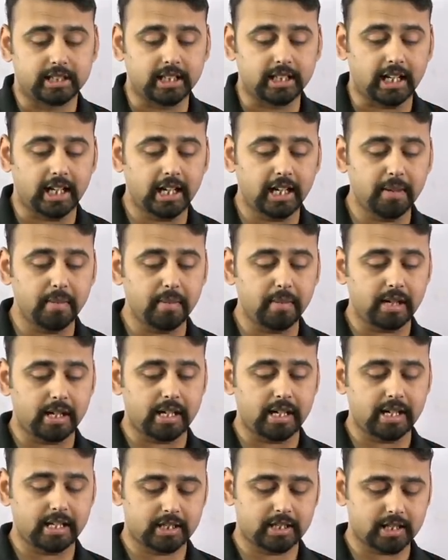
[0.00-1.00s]
Time
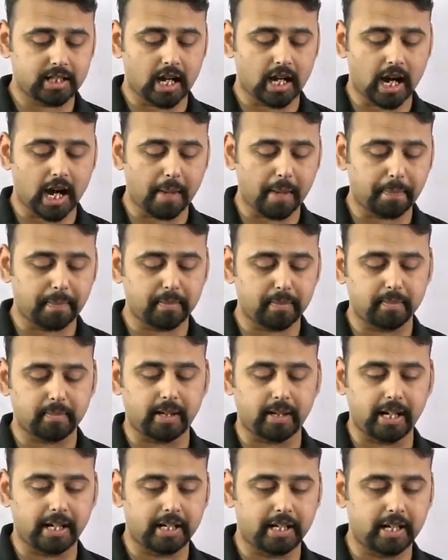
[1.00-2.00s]
is up,
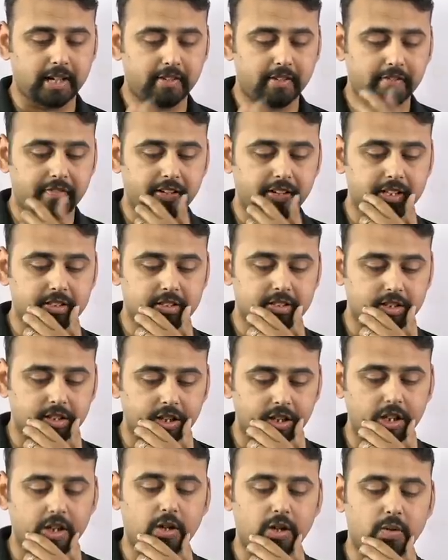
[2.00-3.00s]
my dear friends.
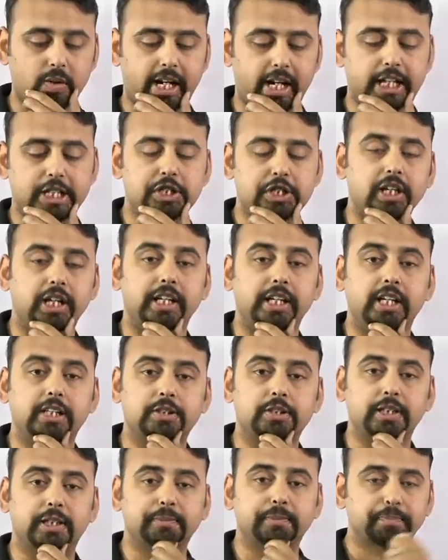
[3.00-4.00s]
All right, chaliye
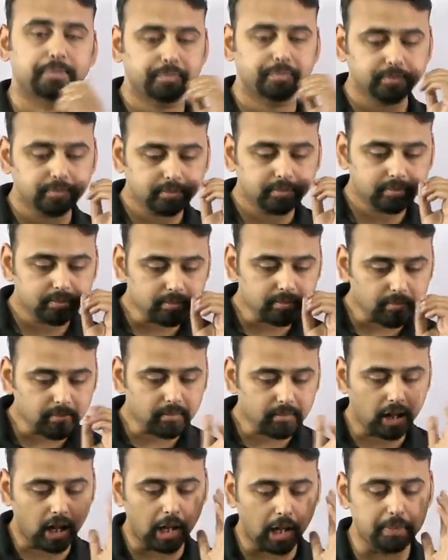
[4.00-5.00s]
acha.
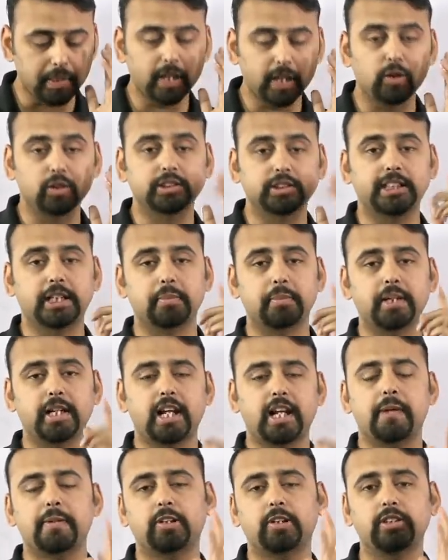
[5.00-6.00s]
Ab dekho,
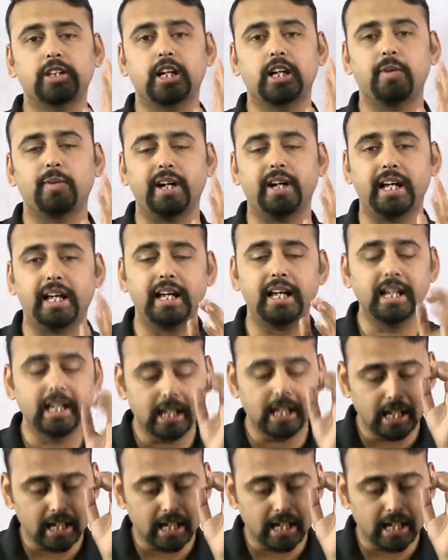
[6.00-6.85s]
statement A mein to diya hua hai.